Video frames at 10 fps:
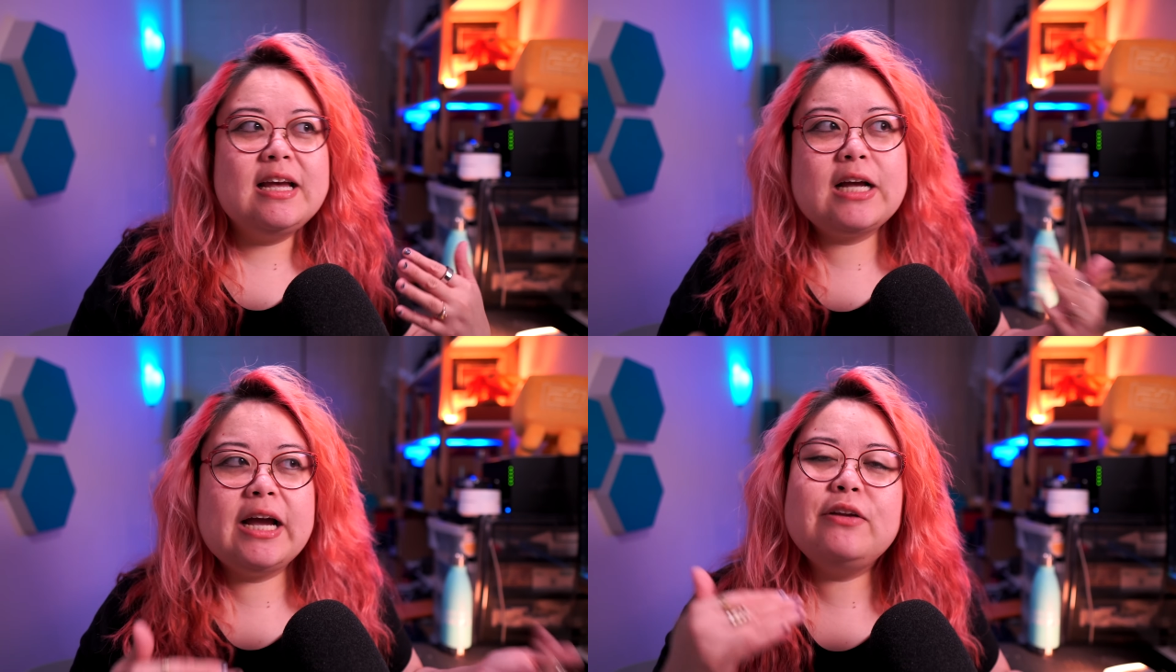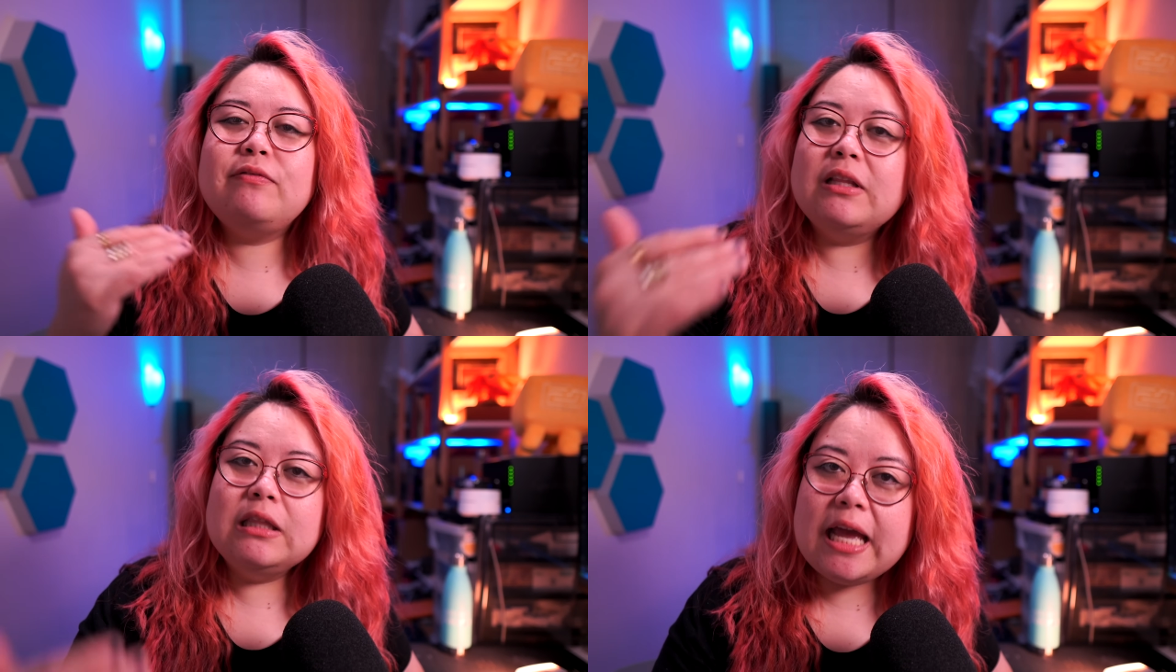kind
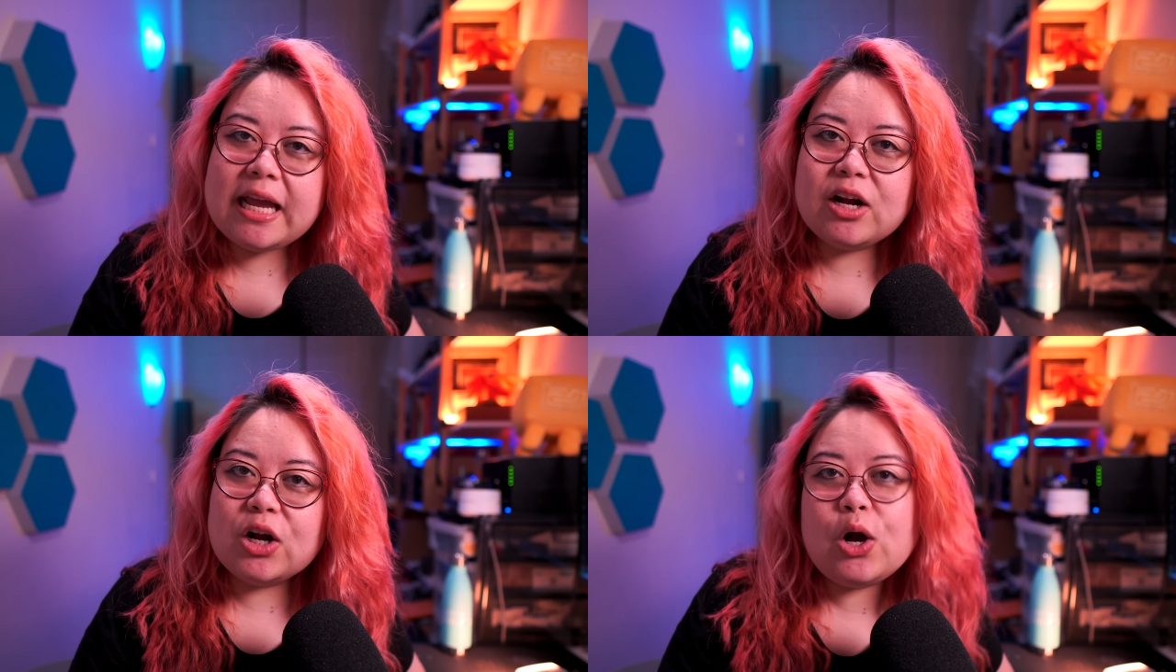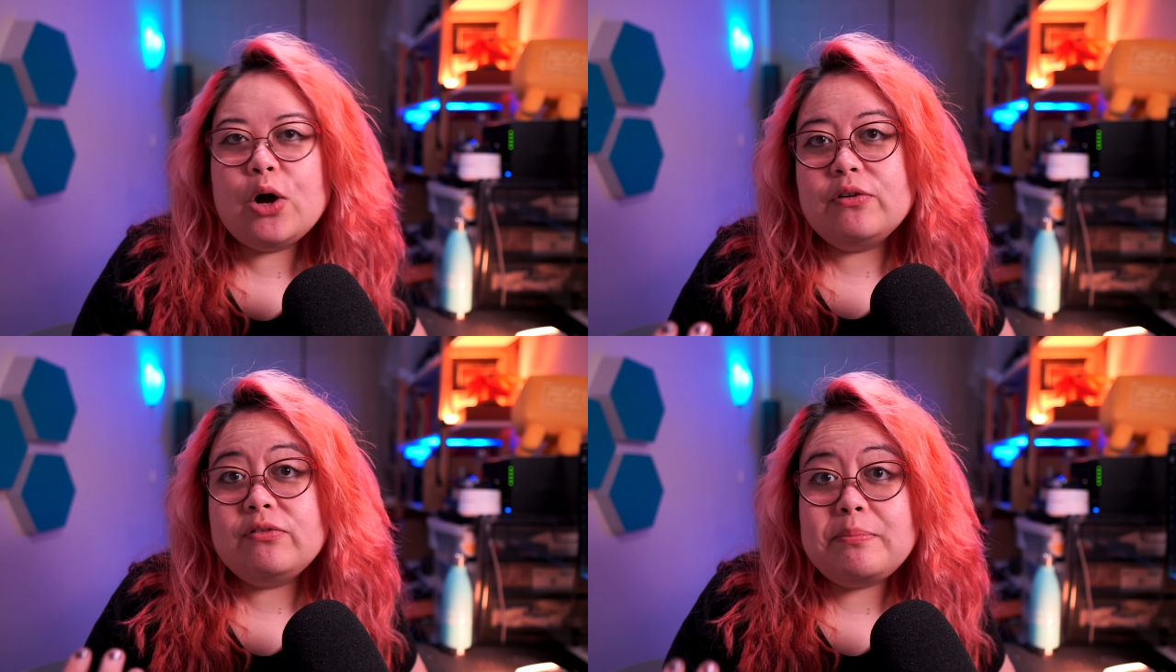of a layer
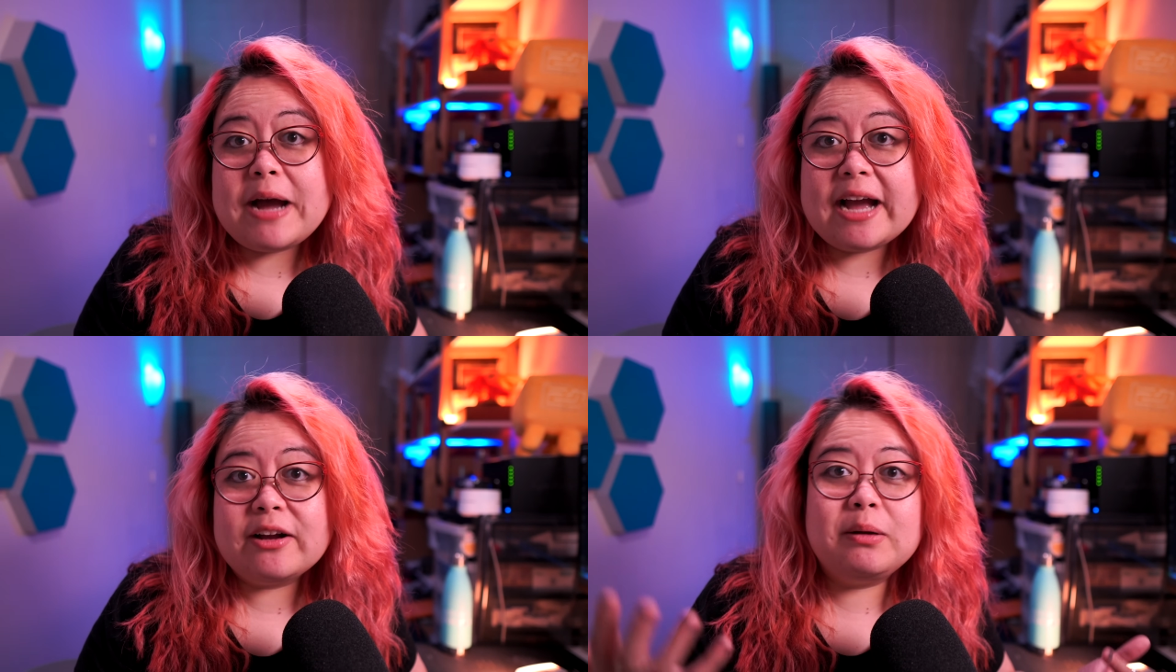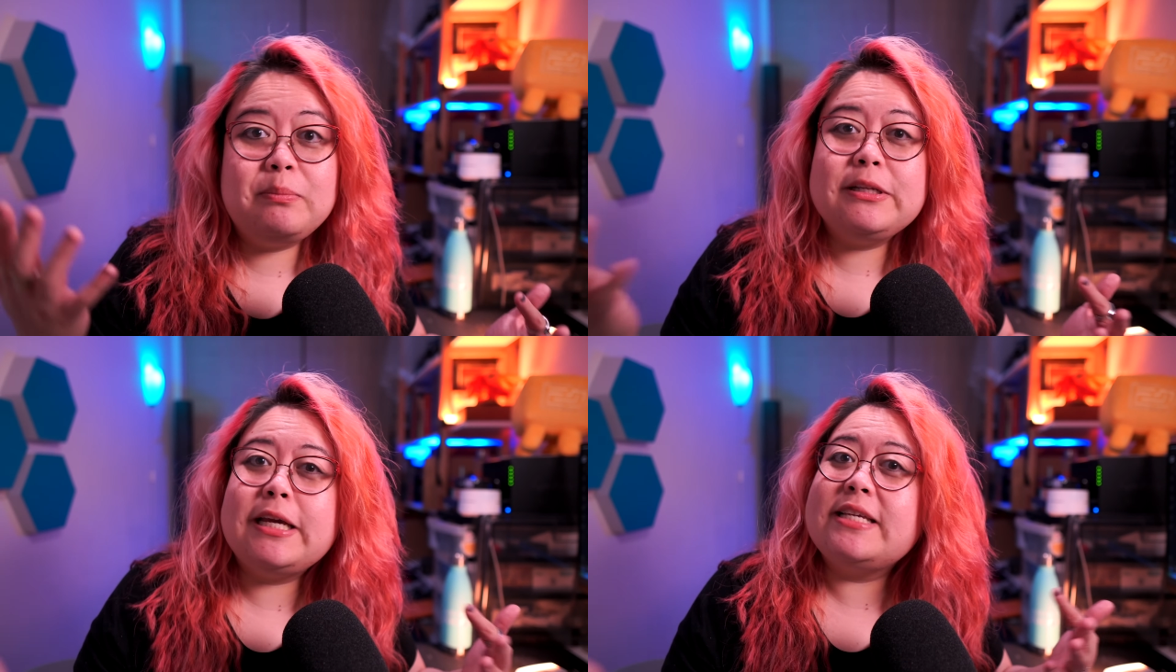of
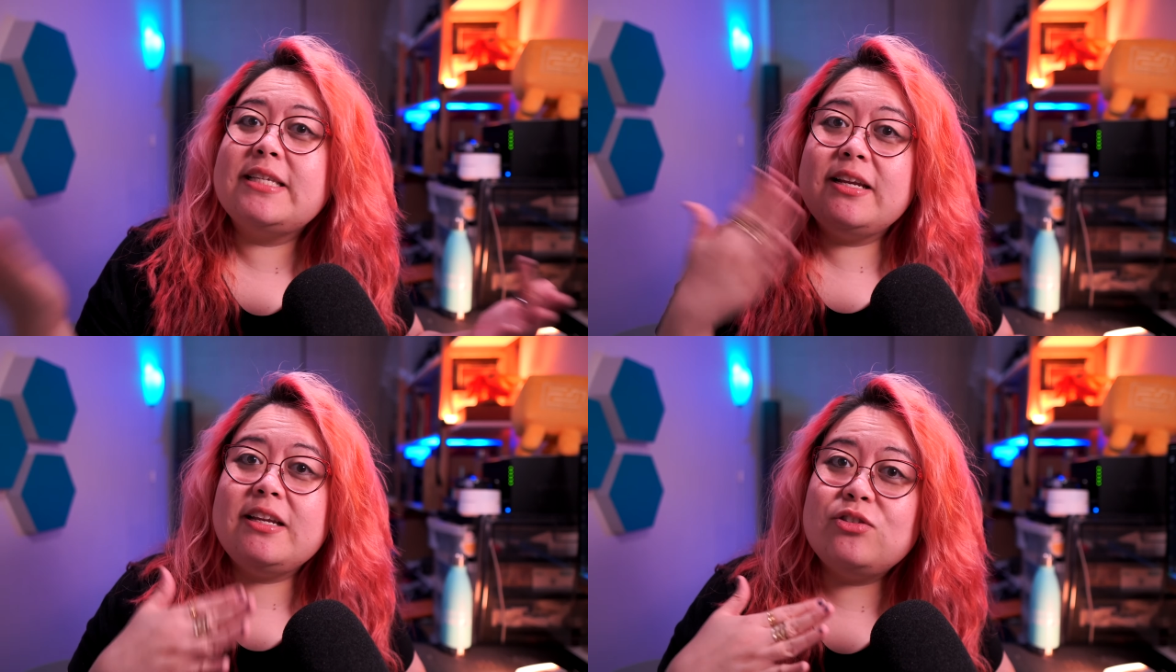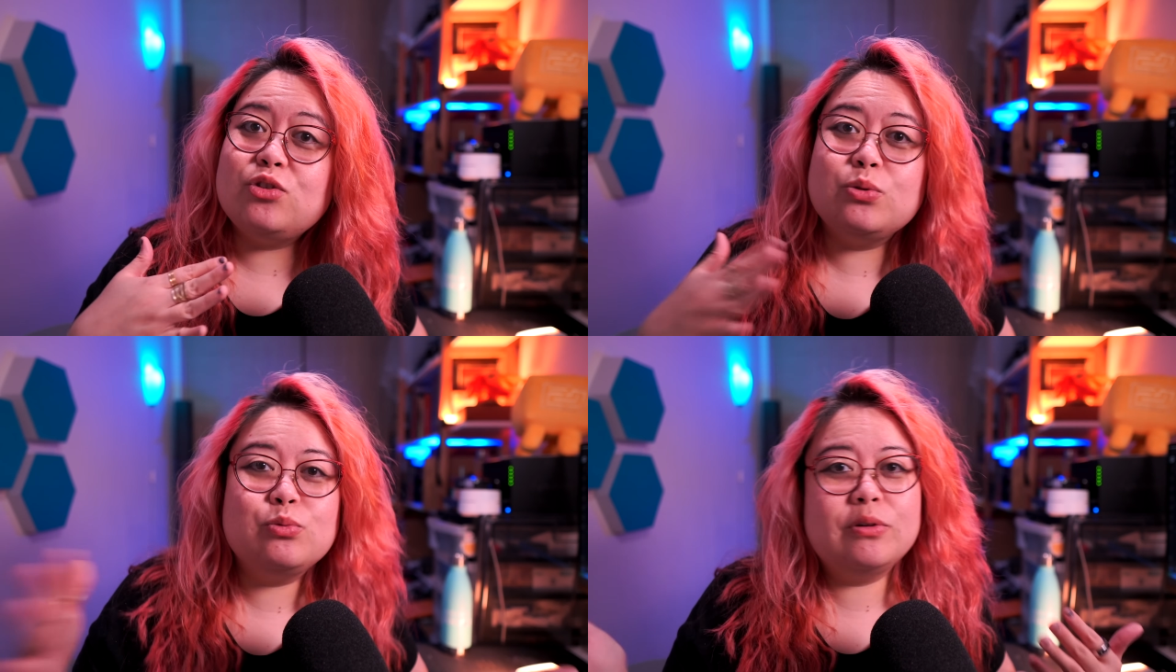backup in case I need
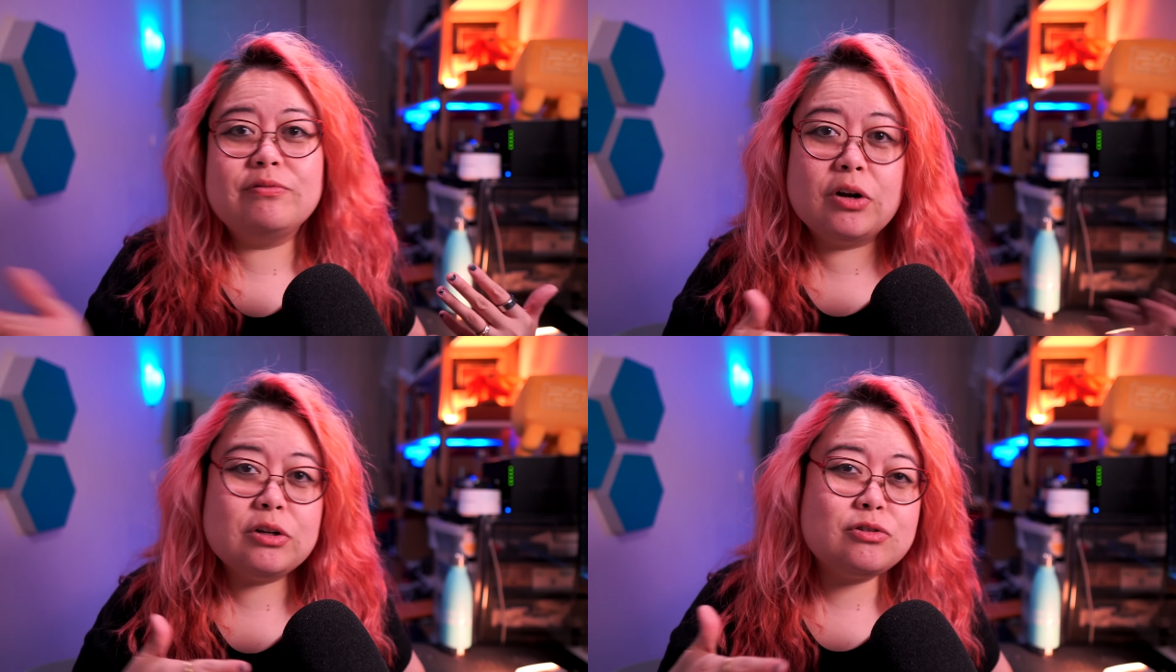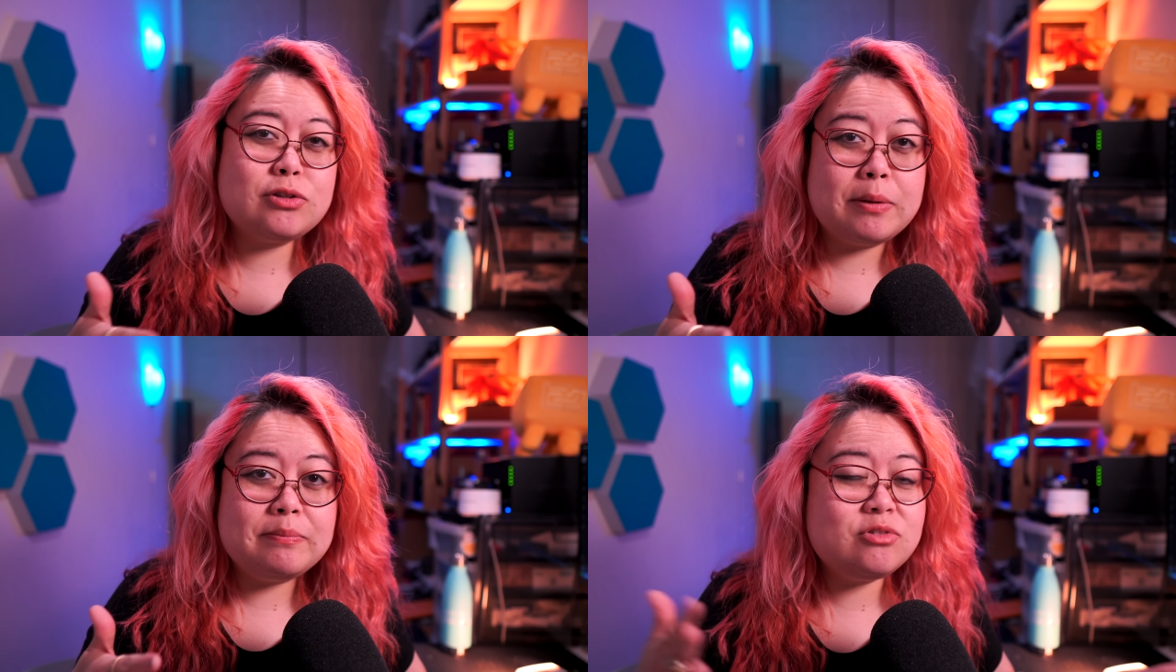to revert
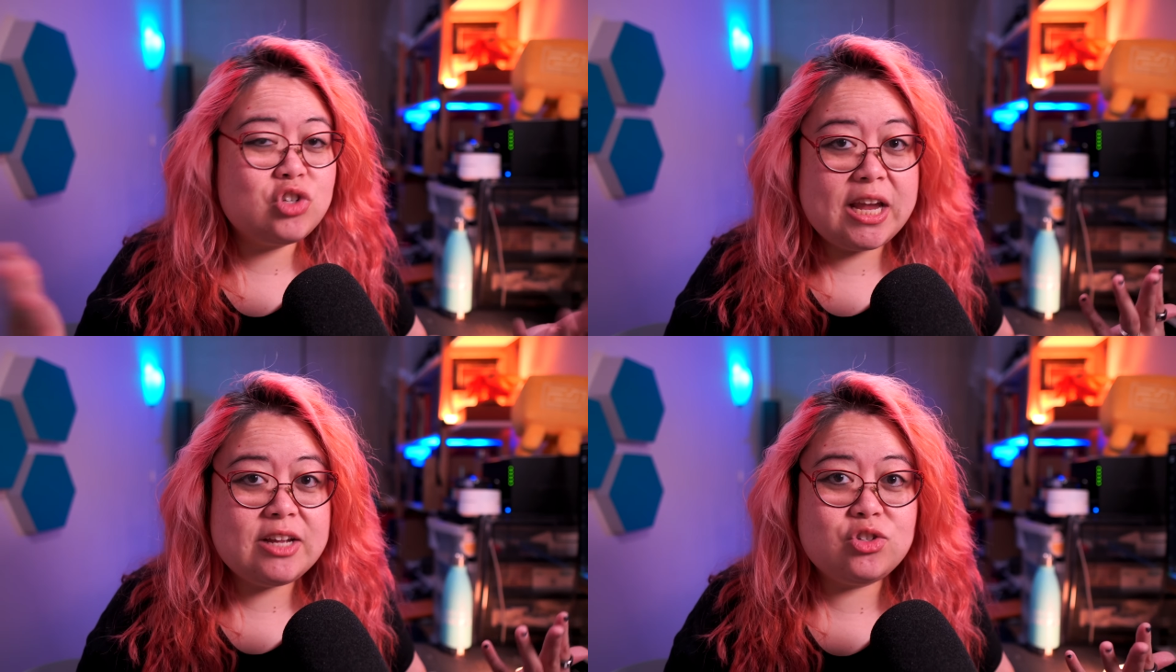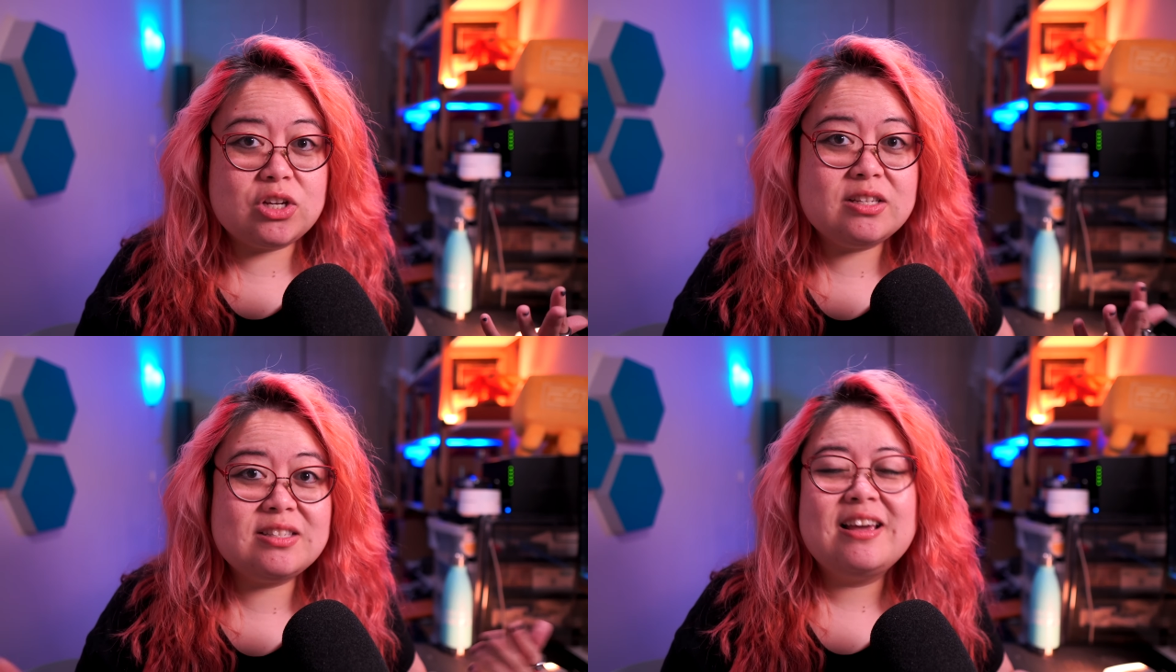some
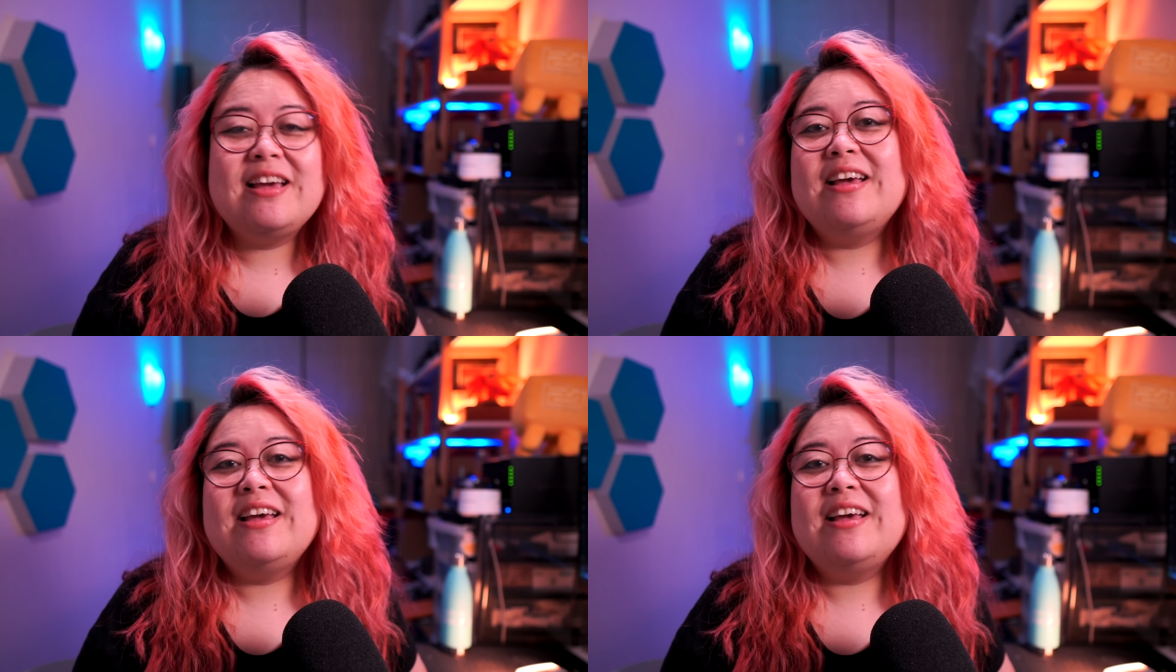changes.